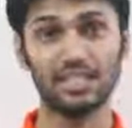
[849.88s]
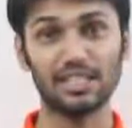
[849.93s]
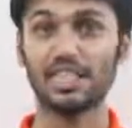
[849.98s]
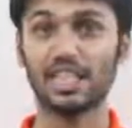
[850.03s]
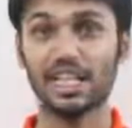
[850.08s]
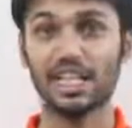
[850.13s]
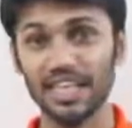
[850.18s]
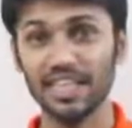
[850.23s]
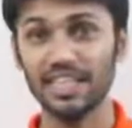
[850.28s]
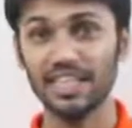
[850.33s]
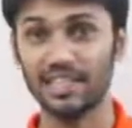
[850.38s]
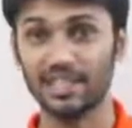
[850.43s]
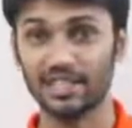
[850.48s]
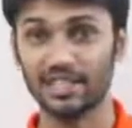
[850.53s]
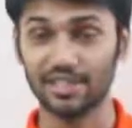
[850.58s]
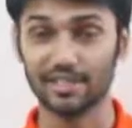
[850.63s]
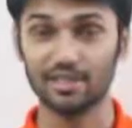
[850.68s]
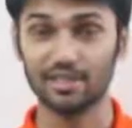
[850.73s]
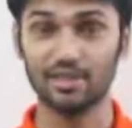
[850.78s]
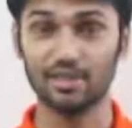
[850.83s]
the thing
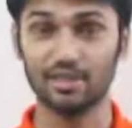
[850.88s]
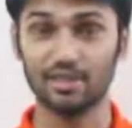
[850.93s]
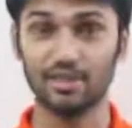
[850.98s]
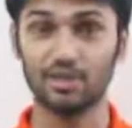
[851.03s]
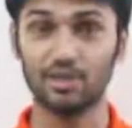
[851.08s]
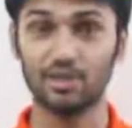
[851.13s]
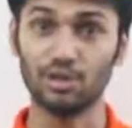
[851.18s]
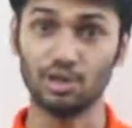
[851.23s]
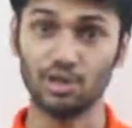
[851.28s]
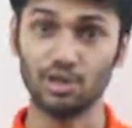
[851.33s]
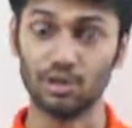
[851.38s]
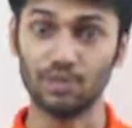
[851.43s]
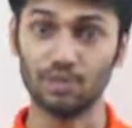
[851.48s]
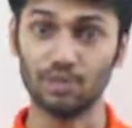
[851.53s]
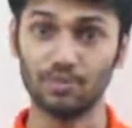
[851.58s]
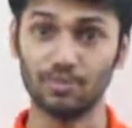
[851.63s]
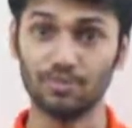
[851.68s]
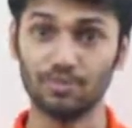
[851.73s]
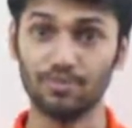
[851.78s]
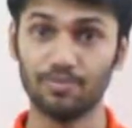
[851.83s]
clear to
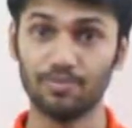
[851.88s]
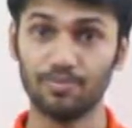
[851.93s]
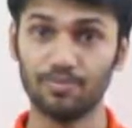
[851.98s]
you.